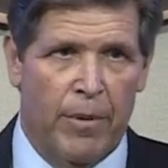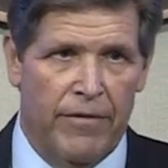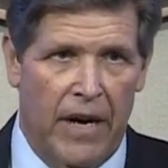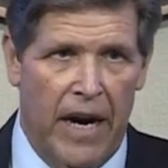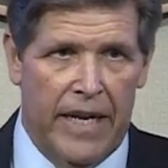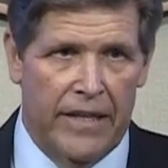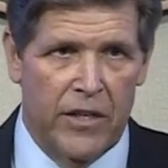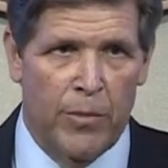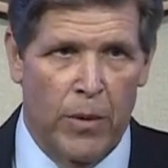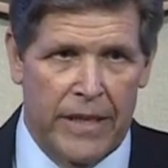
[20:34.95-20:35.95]
provide at
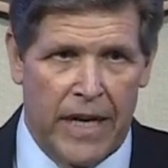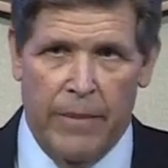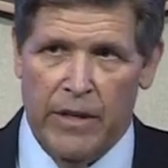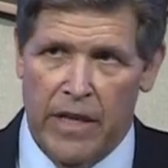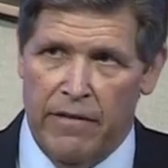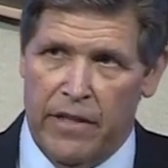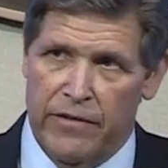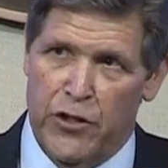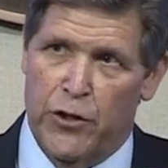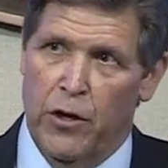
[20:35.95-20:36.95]
this point in time the level
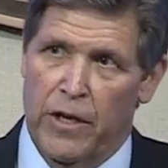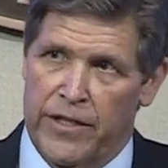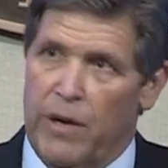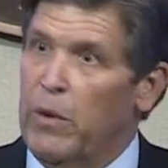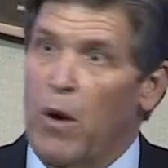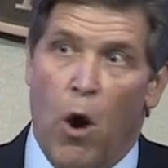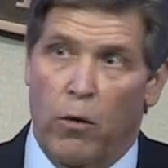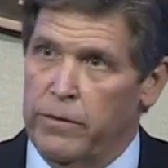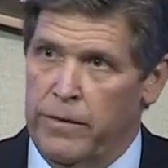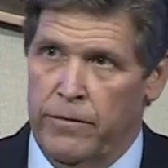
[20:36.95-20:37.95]
of assurance that we
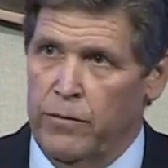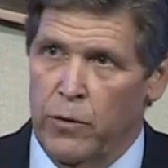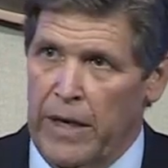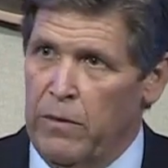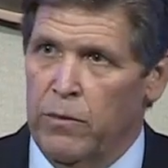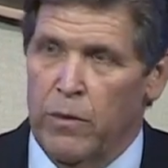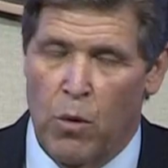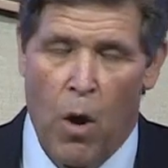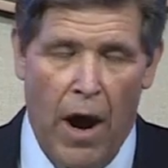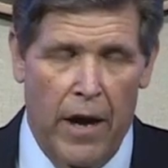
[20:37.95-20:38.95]
all really
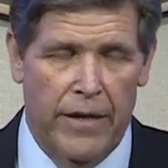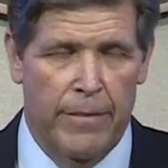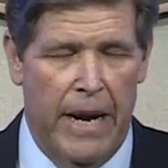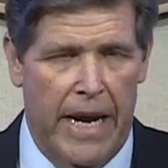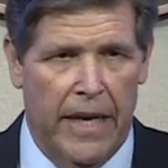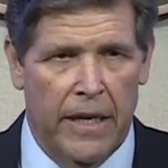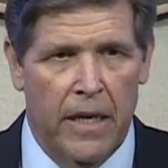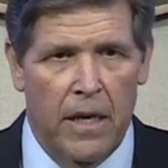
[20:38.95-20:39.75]
require and demand.